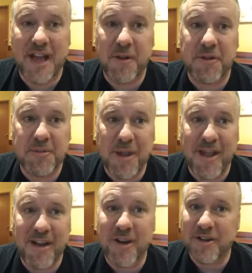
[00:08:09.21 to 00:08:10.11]
to
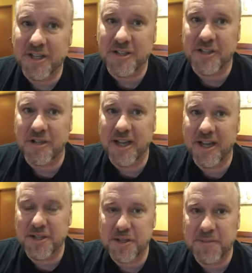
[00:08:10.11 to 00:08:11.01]
expand in our digital
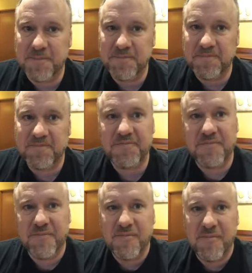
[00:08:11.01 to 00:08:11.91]
age.
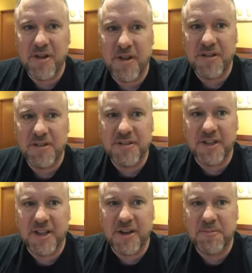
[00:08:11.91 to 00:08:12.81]
See
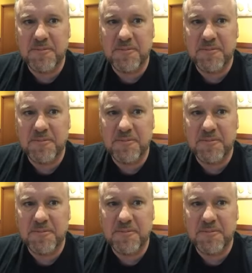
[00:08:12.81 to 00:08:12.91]
you later.